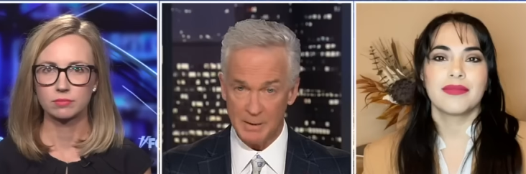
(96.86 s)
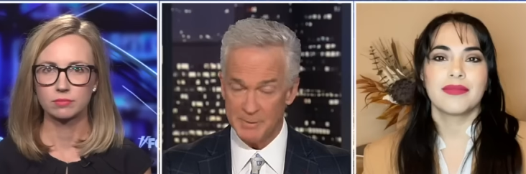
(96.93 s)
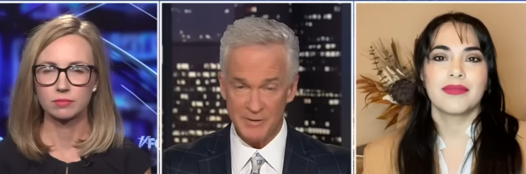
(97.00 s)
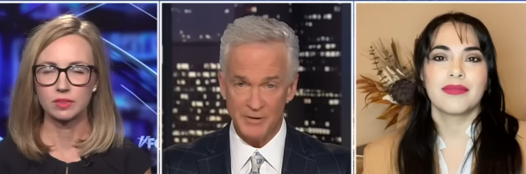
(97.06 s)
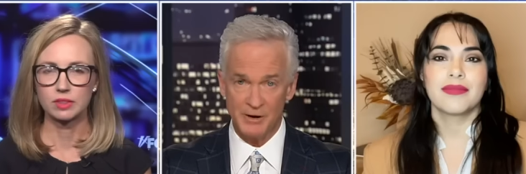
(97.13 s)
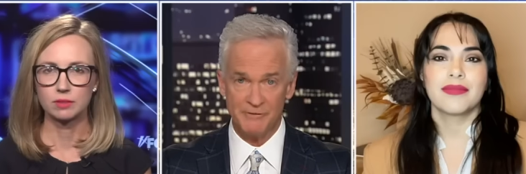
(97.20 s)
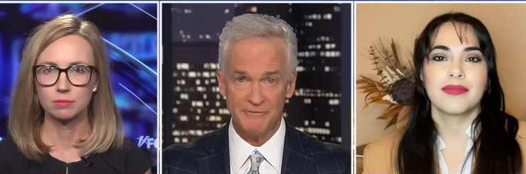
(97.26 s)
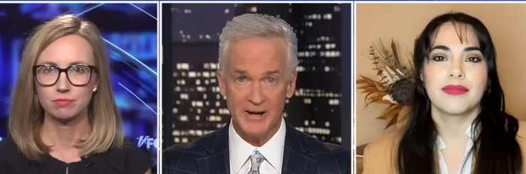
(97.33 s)

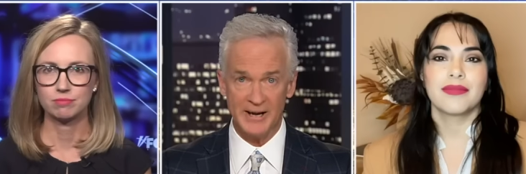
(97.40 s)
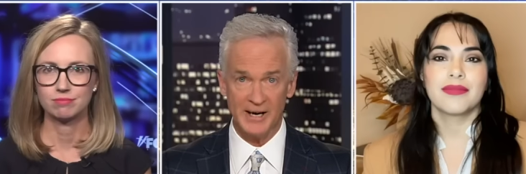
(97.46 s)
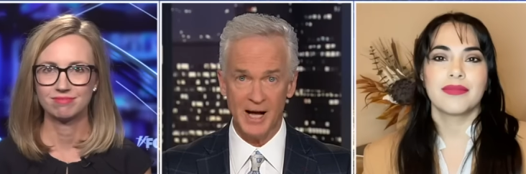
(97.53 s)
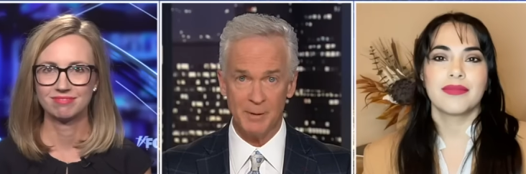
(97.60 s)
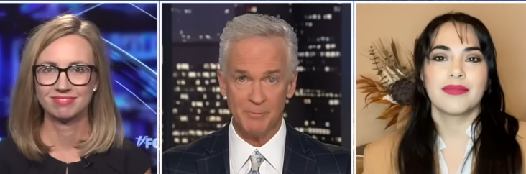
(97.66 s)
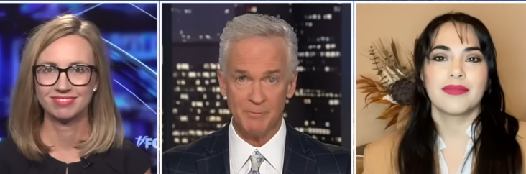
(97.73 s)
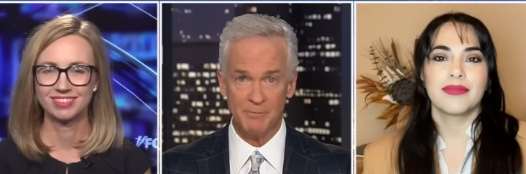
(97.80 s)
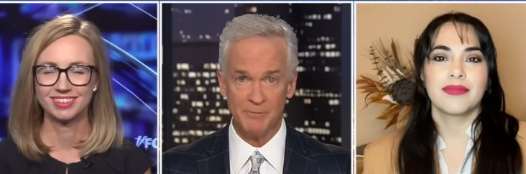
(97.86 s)
Speaker 1: mean, they're fed
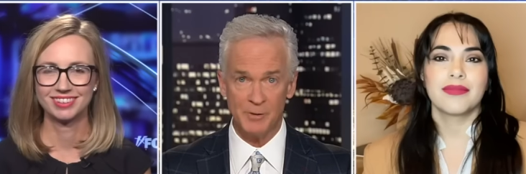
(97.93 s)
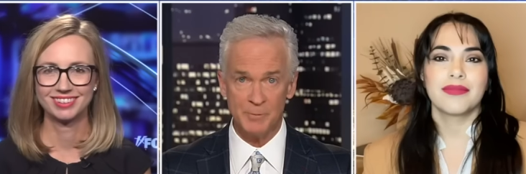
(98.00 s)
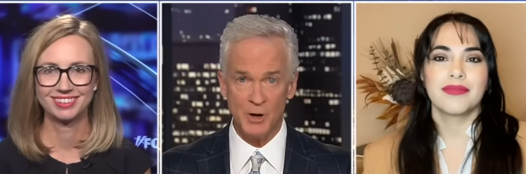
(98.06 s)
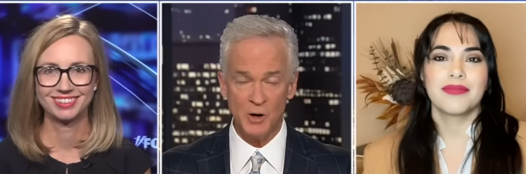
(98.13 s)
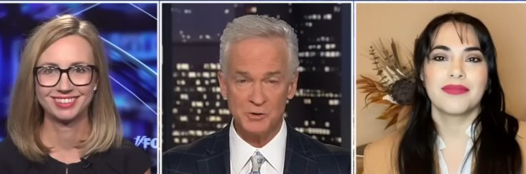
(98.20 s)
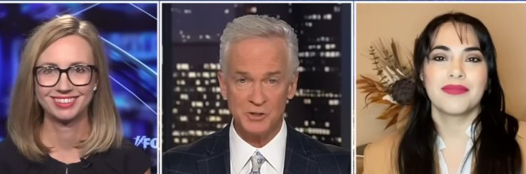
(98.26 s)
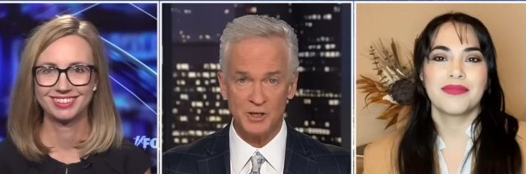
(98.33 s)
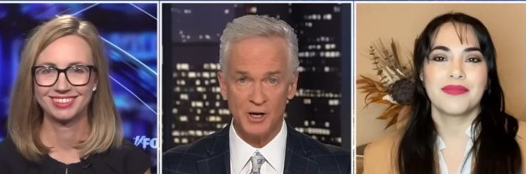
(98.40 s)
up from
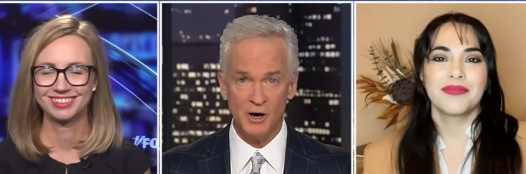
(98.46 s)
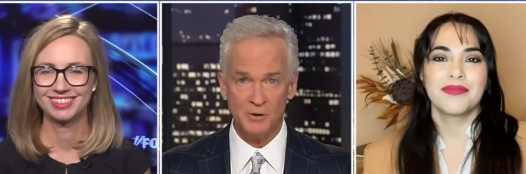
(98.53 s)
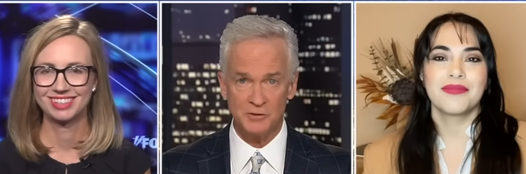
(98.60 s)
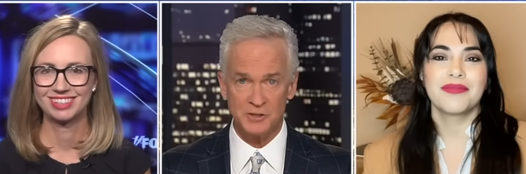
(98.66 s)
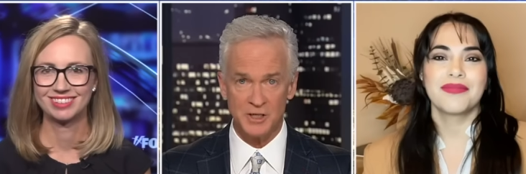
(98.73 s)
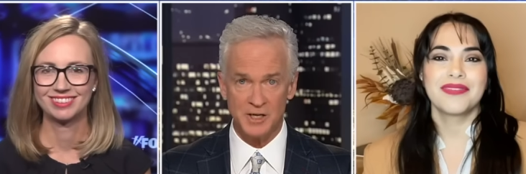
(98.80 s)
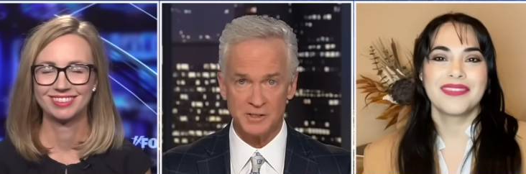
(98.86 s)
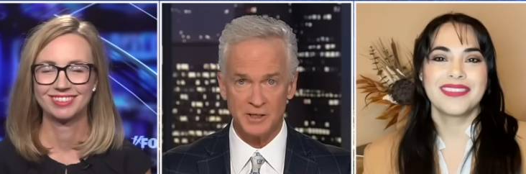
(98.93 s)
coast to
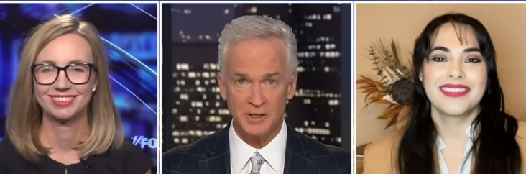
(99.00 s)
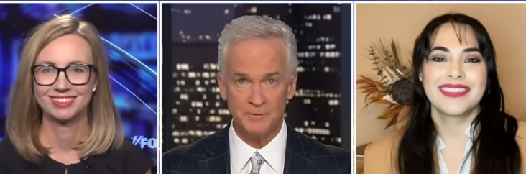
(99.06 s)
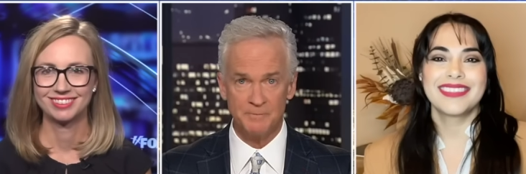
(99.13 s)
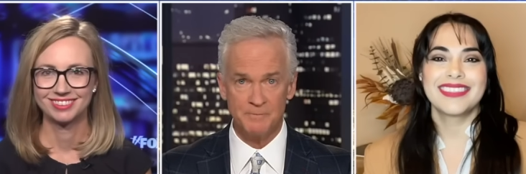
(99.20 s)
coast, Jessica.